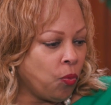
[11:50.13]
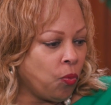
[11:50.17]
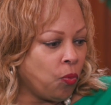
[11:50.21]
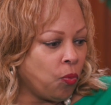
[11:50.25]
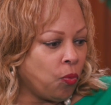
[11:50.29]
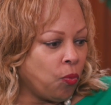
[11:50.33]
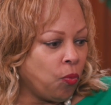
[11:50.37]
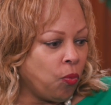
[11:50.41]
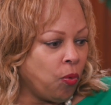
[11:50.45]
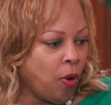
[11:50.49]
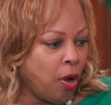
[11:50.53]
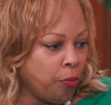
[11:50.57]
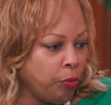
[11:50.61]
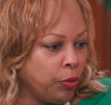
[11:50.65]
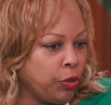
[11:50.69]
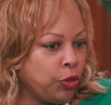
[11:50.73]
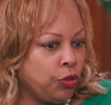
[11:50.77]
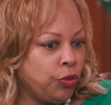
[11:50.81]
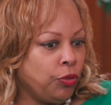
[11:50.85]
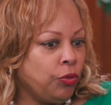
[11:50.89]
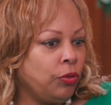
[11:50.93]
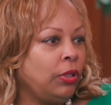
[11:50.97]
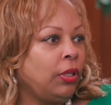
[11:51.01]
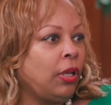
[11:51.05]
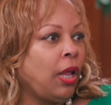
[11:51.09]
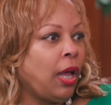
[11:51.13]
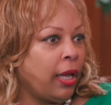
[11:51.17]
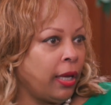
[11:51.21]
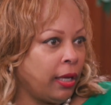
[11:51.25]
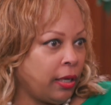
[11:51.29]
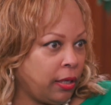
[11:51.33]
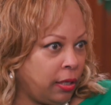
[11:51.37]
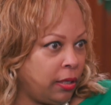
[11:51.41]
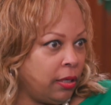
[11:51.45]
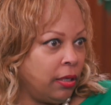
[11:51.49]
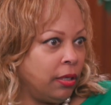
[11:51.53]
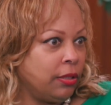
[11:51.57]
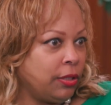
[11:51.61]
What would you
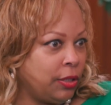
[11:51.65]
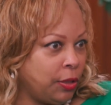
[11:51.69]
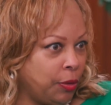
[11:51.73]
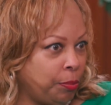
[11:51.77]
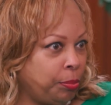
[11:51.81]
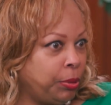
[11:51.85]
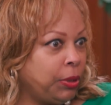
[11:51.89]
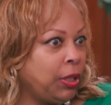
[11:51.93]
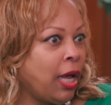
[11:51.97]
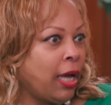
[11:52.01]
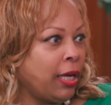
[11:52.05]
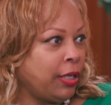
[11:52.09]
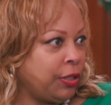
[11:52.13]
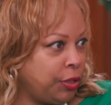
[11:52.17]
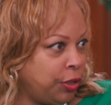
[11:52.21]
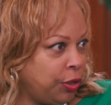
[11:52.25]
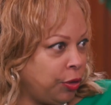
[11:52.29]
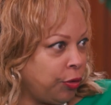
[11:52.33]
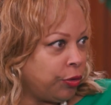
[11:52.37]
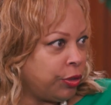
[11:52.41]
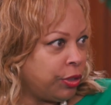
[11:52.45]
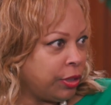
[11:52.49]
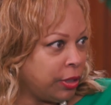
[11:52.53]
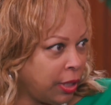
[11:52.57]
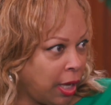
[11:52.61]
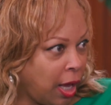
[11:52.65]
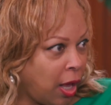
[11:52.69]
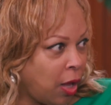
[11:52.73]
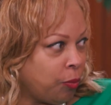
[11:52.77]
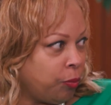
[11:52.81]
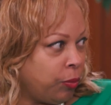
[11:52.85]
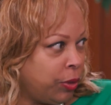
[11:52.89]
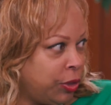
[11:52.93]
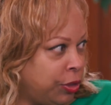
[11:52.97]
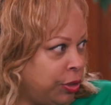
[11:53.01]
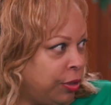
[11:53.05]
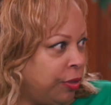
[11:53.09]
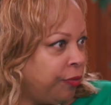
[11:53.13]
like to apply to your scalp?
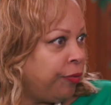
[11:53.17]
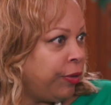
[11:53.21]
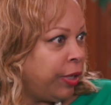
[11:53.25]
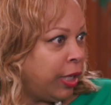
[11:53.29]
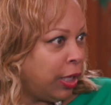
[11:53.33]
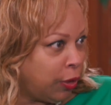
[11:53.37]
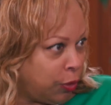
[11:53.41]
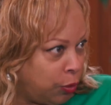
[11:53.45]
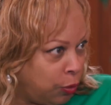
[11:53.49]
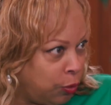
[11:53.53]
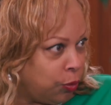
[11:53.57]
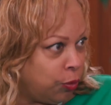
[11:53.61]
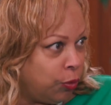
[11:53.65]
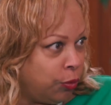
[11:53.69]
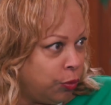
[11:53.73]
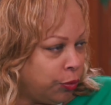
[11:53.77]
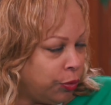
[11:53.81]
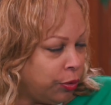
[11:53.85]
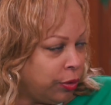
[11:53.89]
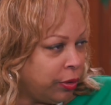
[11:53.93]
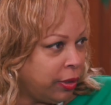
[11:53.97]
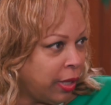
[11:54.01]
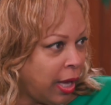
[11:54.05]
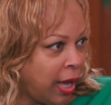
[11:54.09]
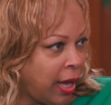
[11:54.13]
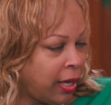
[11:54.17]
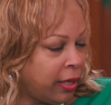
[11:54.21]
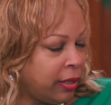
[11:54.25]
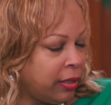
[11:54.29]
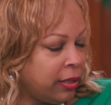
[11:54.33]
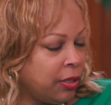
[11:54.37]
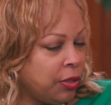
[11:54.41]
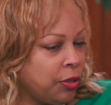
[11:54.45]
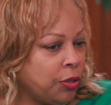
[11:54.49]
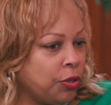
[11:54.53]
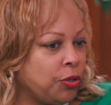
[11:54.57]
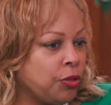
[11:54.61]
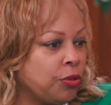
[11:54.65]
What's the vehicle that
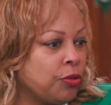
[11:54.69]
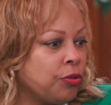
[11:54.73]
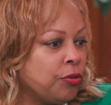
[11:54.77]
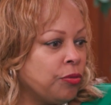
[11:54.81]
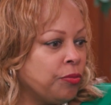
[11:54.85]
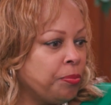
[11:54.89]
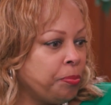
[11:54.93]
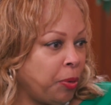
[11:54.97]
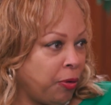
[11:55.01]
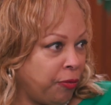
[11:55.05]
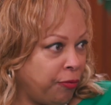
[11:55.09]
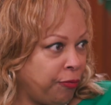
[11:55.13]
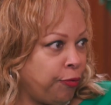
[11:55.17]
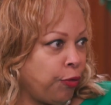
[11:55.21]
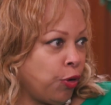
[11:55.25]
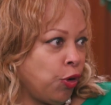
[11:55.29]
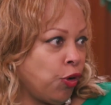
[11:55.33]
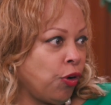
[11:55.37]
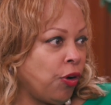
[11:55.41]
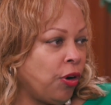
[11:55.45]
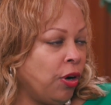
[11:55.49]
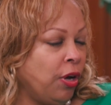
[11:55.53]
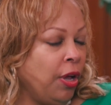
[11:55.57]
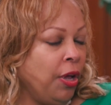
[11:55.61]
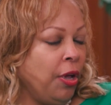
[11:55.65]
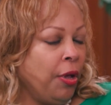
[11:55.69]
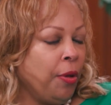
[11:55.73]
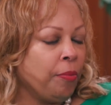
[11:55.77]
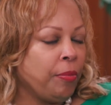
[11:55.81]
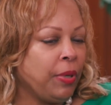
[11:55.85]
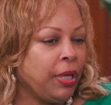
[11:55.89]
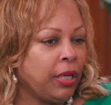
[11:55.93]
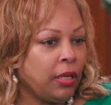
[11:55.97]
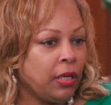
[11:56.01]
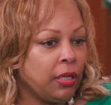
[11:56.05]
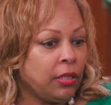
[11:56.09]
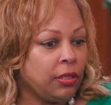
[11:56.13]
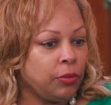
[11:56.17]
you prefer?
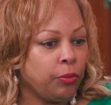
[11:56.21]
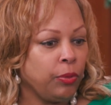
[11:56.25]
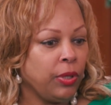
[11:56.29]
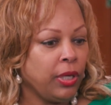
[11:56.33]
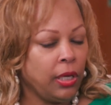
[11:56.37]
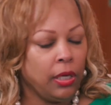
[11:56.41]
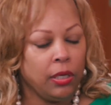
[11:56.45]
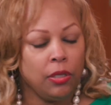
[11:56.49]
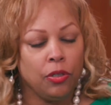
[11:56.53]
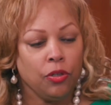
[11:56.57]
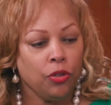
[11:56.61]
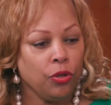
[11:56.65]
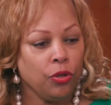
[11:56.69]
Because we can